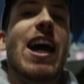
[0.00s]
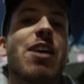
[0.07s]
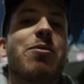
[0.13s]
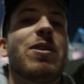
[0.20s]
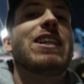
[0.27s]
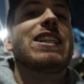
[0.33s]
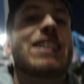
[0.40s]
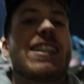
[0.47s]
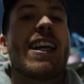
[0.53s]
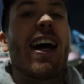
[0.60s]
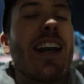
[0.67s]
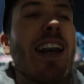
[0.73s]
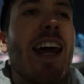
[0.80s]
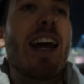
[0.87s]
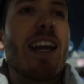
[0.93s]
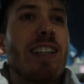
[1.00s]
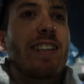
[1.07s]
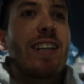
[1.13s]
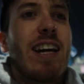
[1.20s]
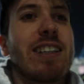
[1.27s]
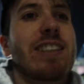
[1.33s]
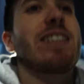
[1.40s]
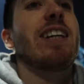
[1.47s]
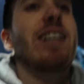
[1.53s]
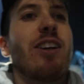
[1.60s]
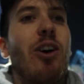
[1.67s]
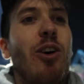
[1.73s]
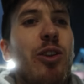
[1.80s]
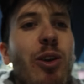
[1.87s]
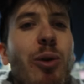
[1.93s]
game is done and
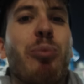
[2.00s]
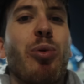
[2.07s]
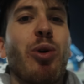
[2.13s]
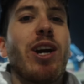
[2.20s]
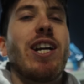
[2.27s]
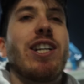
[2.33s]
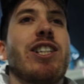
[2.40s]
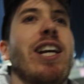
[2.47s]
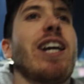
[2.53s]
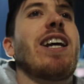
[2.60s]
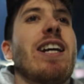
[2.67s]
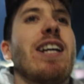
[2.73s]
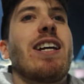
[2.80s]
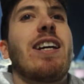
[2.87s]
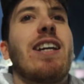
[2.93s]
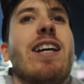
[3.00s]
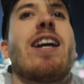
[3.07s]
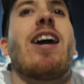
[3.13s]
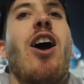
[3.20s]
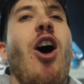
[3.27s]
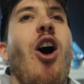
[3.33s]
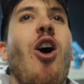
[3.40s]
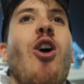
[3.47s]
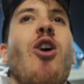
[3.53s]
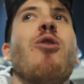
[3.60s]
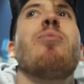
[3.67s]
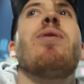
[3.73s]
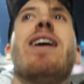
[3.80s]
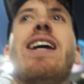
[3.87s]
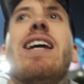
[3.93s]
dusted on the bridge
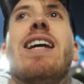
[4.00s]
home,